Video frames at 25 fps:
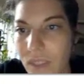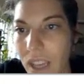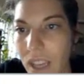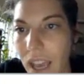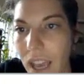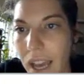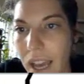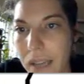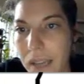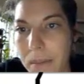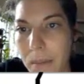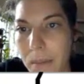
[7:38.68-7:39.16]

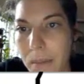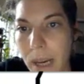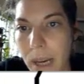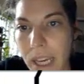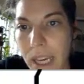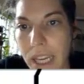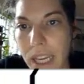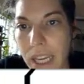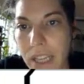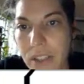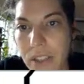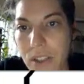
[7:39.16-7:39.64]
I
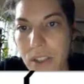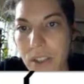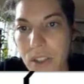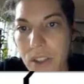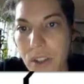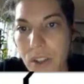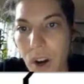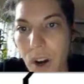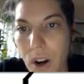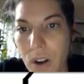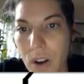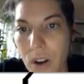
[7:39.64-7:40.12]
might
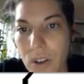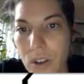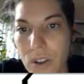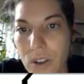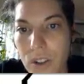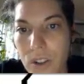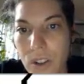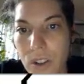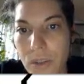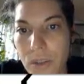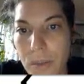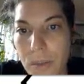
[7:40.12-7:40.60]
start
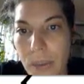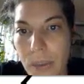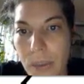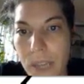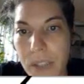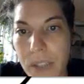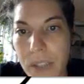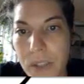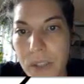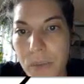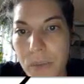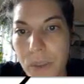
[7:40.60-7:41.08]
to
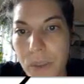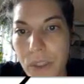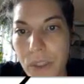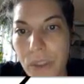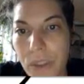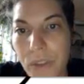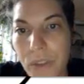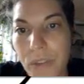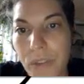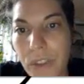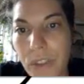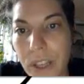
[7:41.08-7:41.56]
mess with the
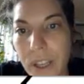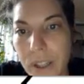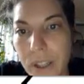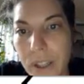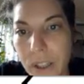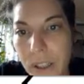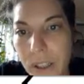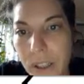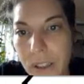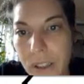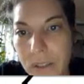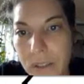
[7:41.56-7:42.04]

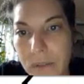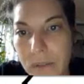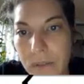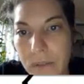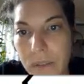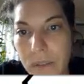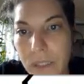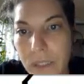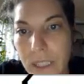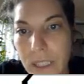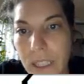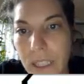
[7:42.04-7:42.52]
fill.
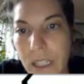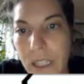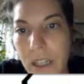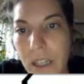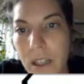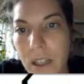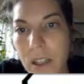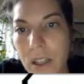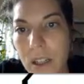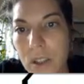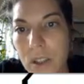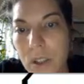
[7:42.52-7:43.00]

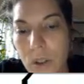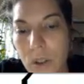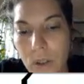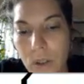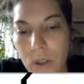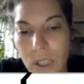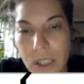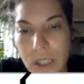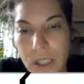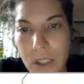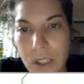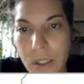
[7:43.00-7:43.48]
So
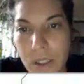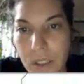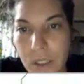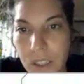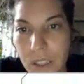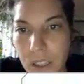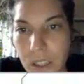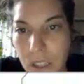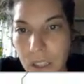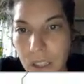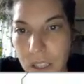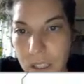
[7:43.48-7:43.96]
let's look
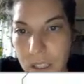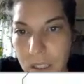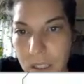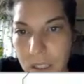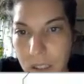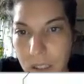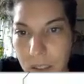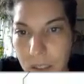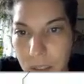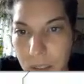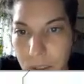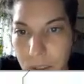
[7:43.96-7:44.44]
at this.